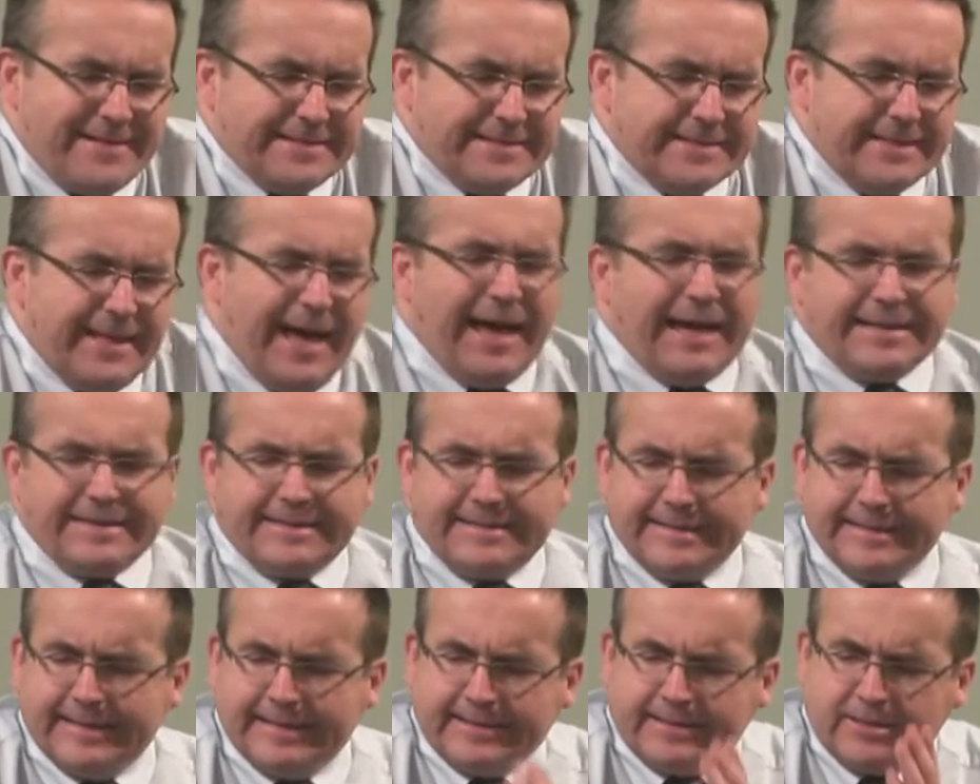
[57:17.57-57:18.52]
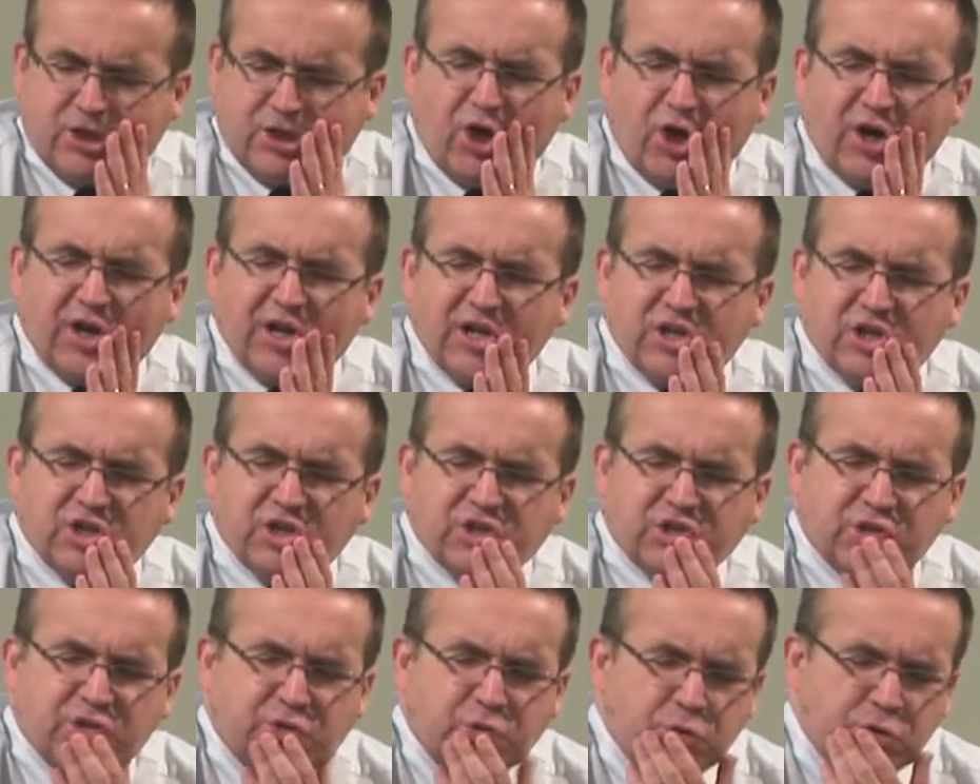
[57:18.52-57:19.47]
lack in courage
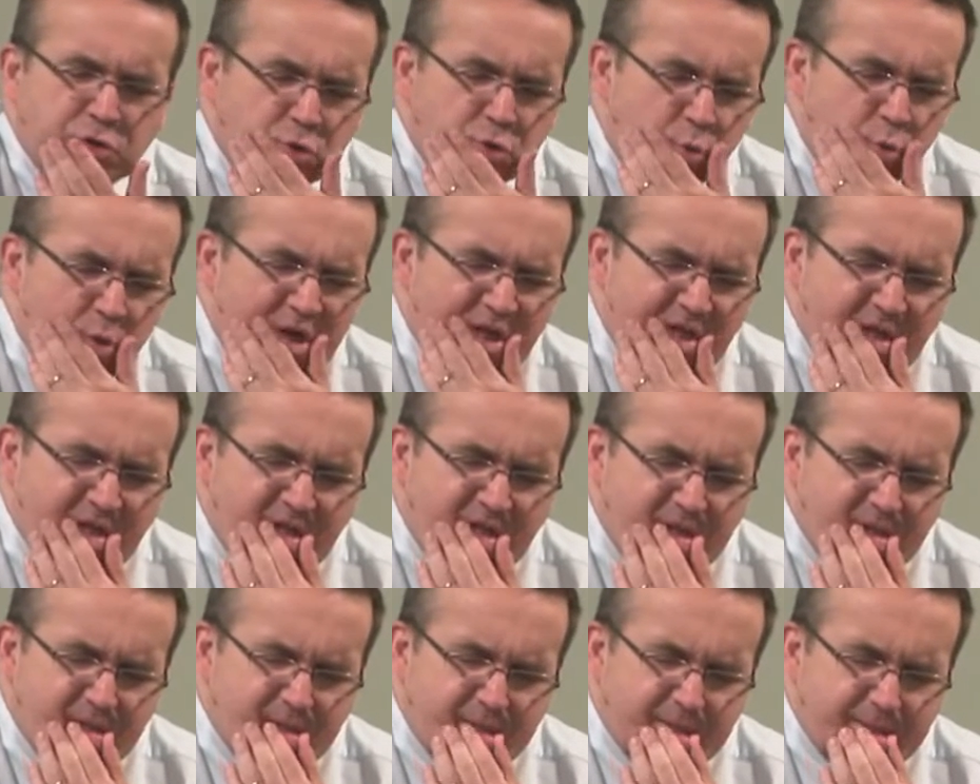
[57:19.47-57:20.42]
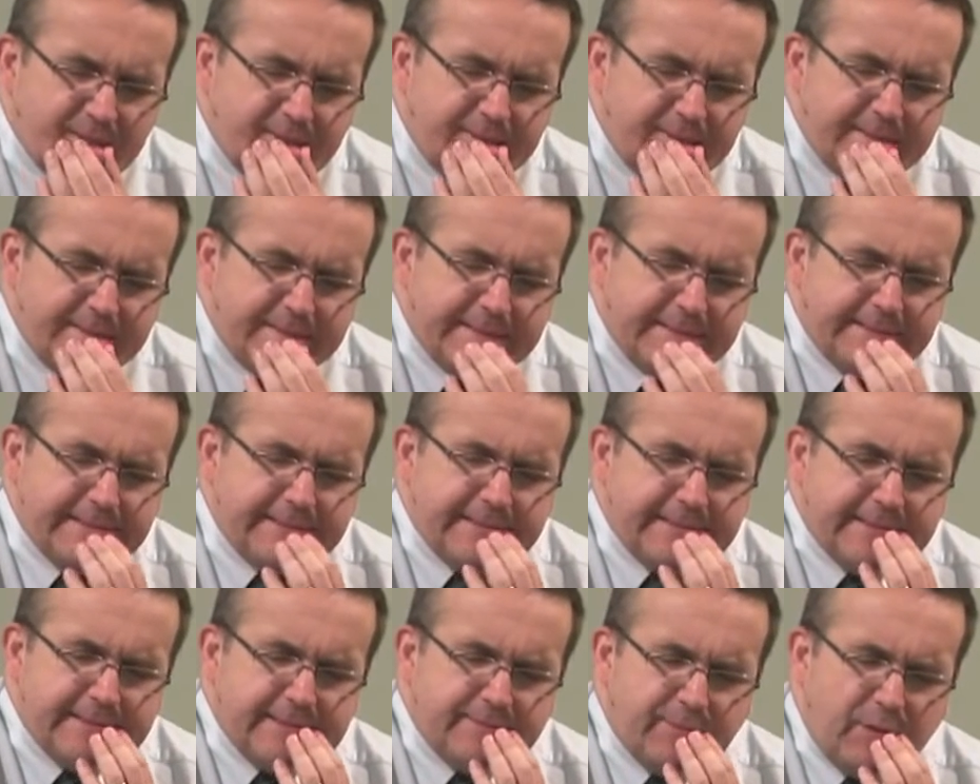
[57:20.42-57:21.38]
to do your will.
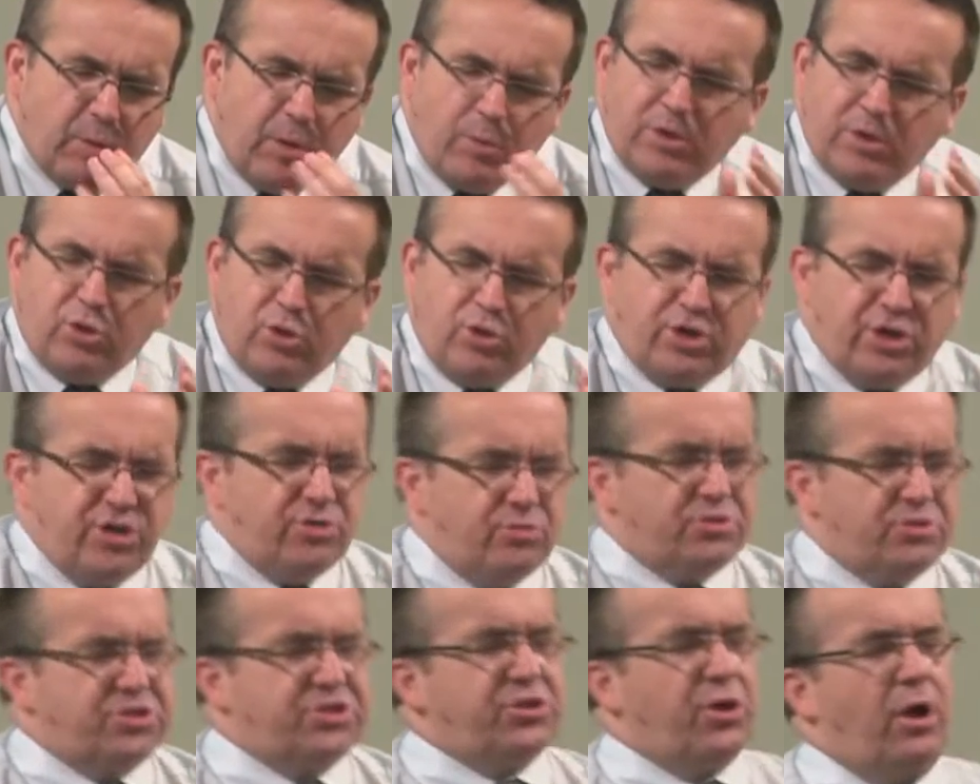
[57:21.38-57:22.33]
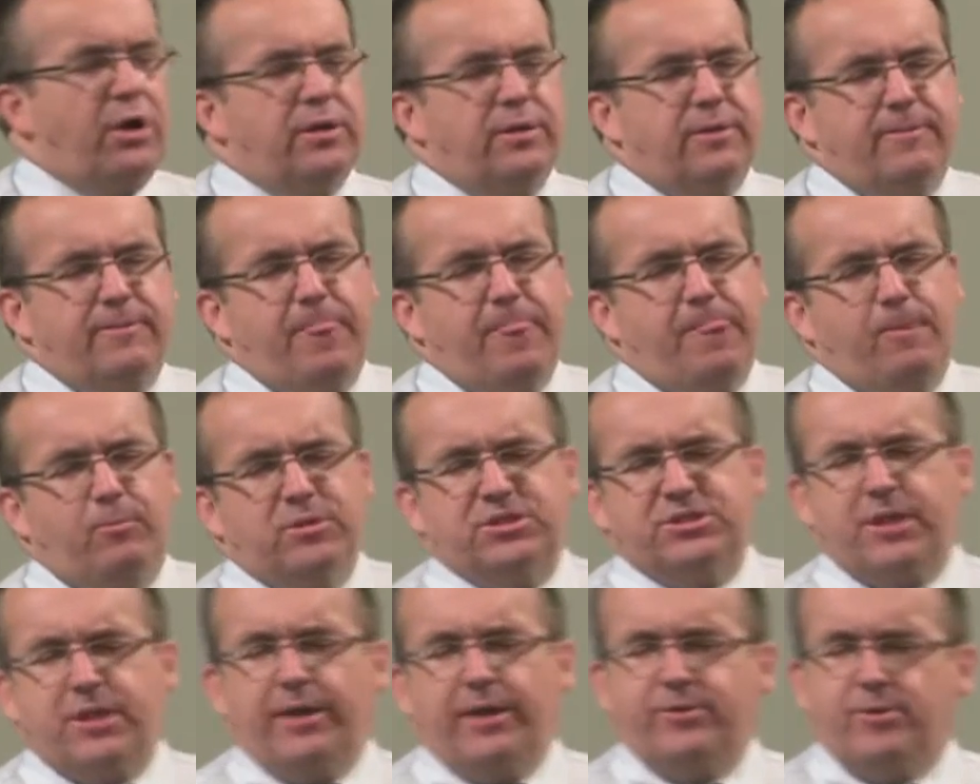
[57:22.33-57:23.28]
And when we look at your Son, we
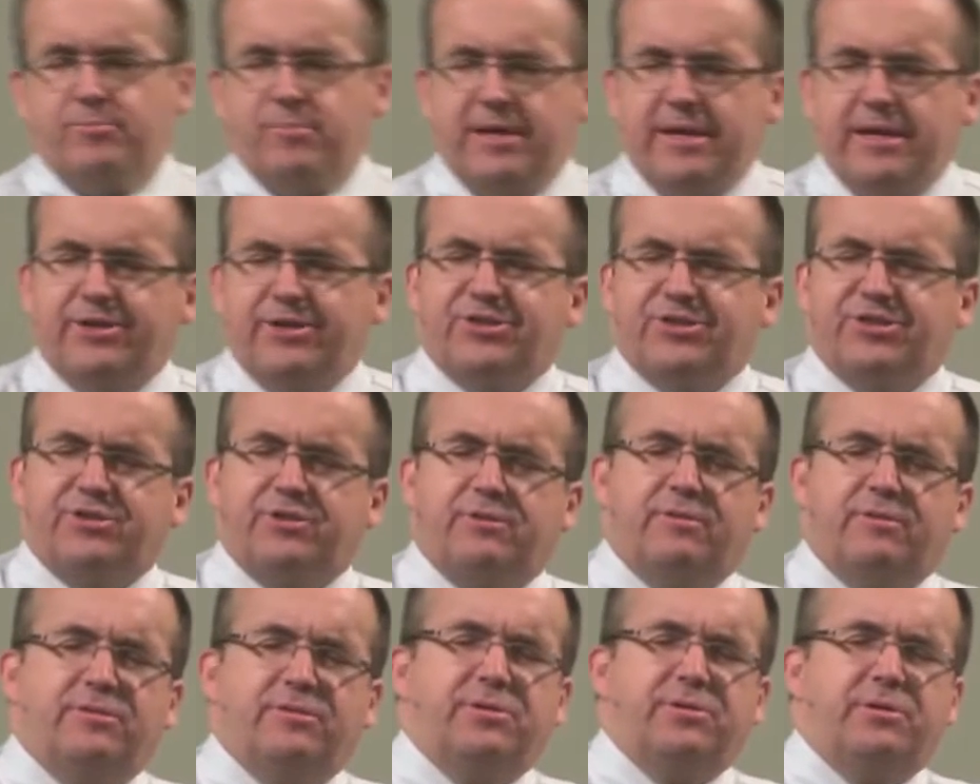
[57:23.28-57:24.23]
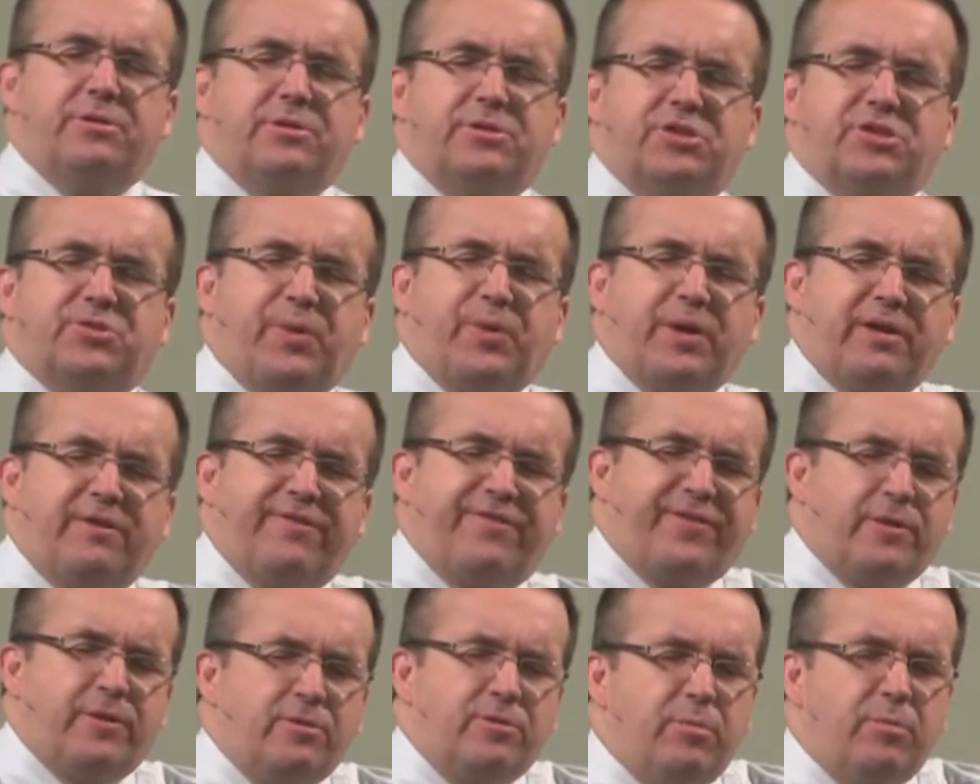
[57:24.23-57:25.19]
stand amazed,
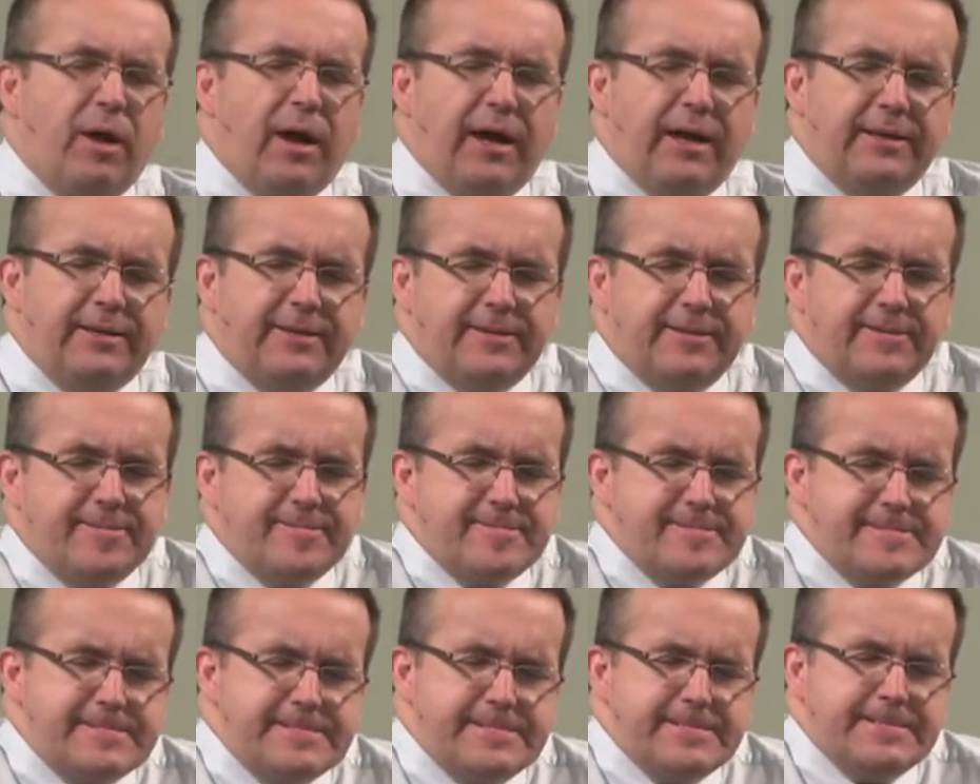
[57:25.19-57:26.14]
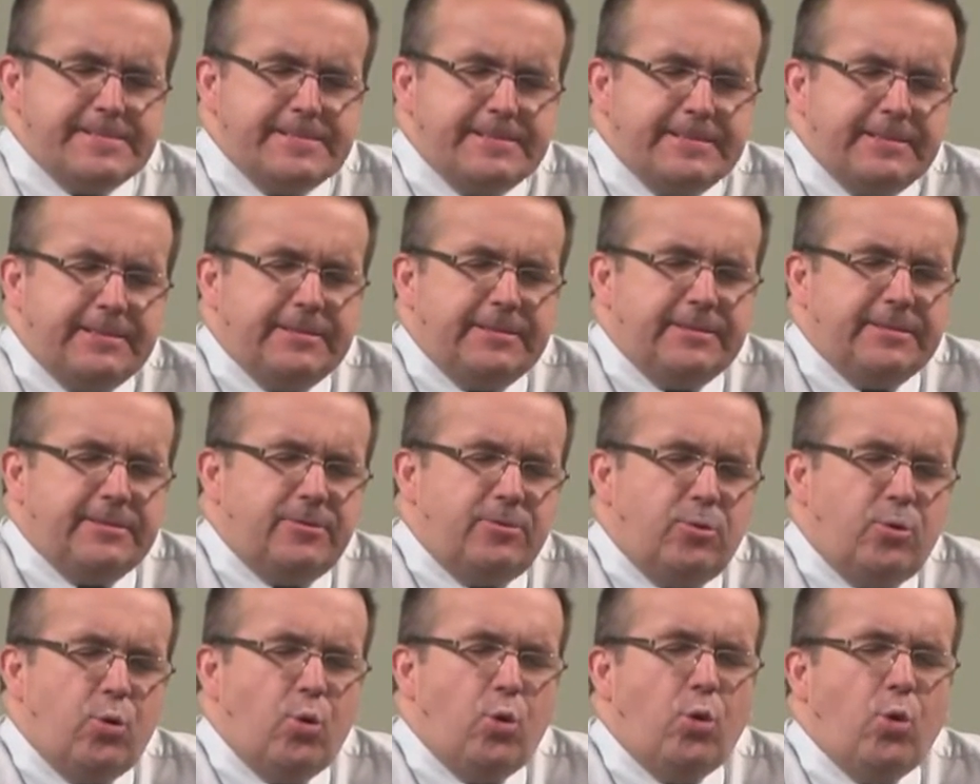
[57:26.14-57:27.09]
spirit-filled man,
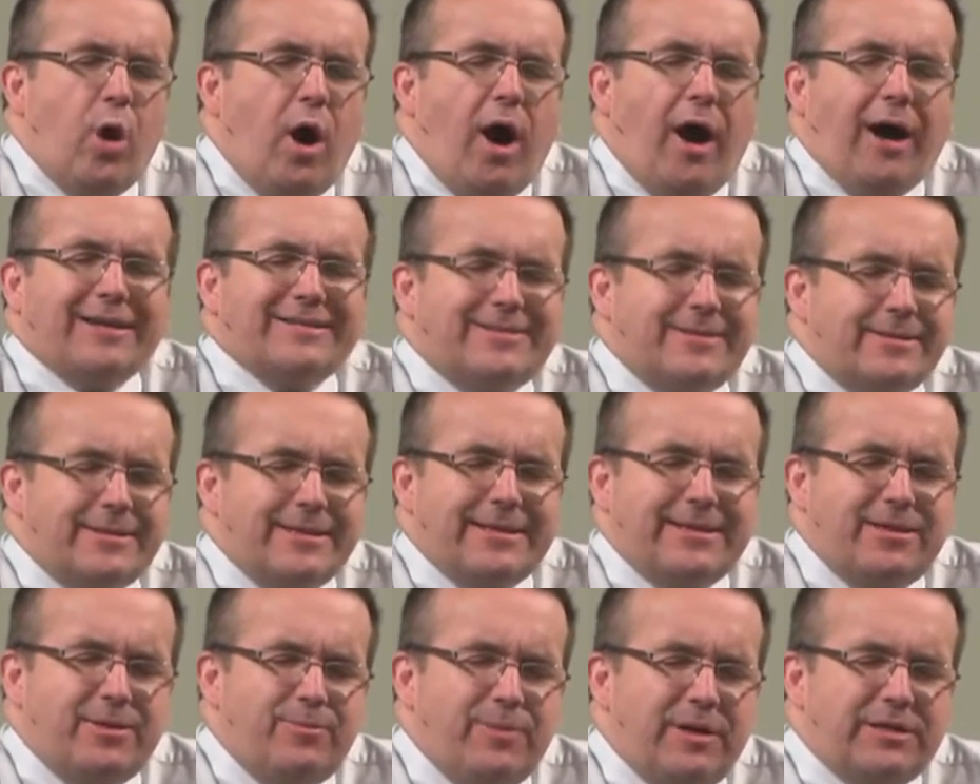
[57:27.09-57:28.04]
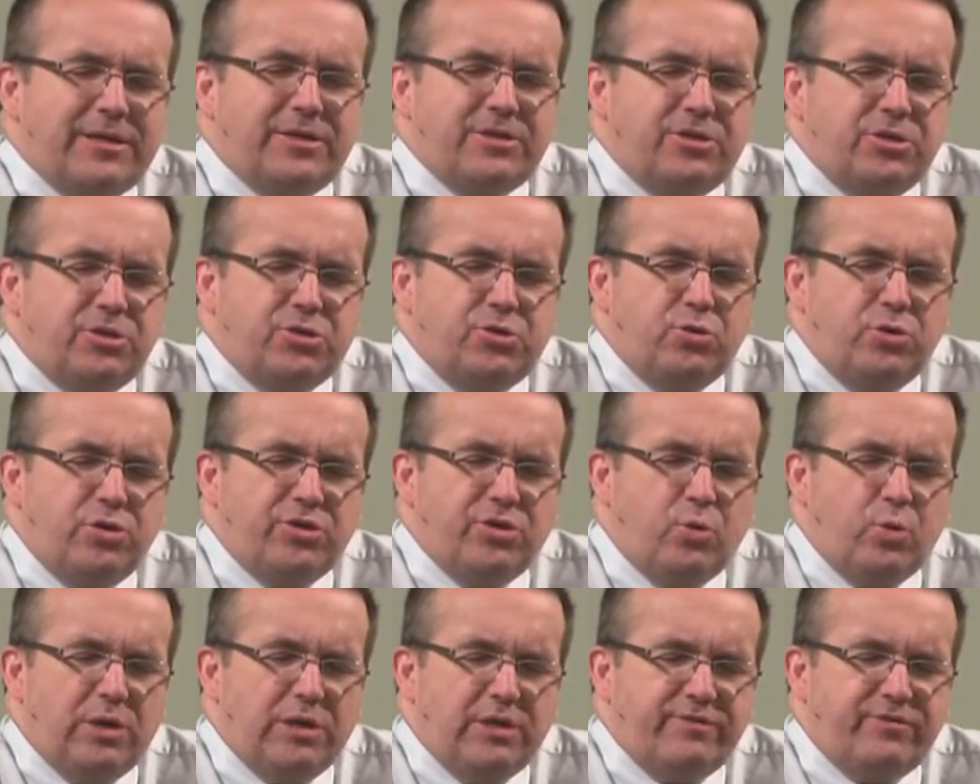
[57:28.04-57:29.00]
wholeheartedly committed to doing
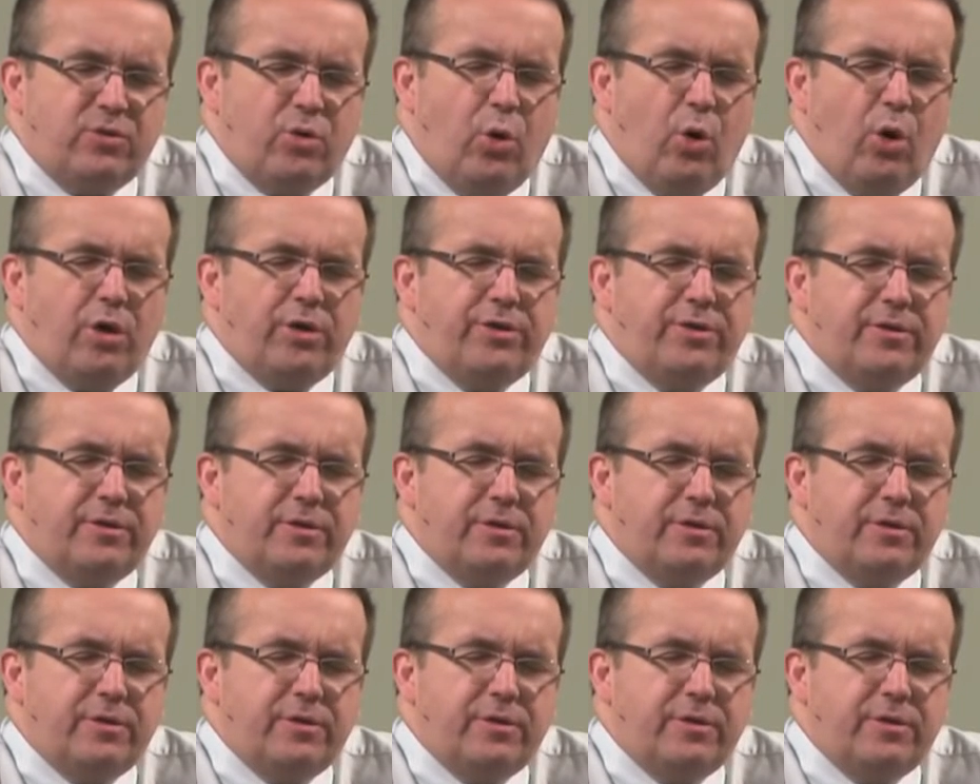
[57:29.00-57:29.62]
the will of God.